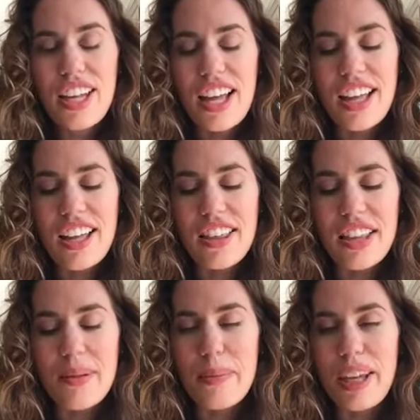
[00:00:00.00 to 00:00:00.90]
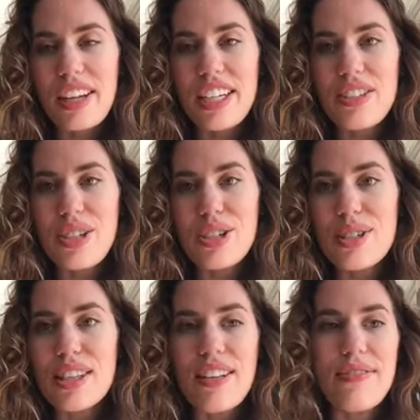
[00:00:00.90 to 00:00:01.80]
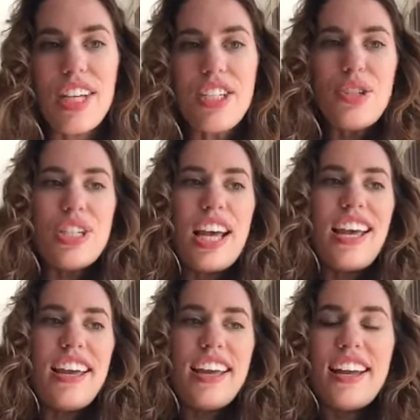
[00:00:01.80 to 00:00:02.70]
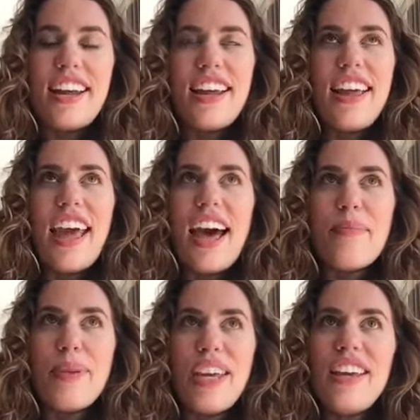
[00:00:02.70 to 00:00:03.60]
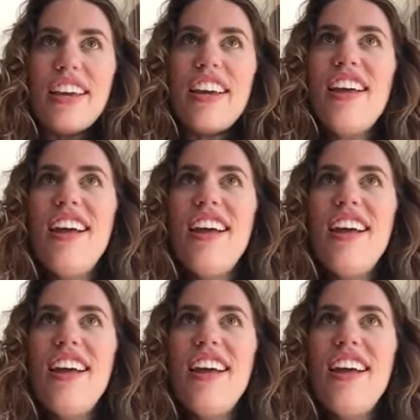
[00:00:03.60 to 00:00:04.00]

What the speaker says: the ability to just live each day in a happy,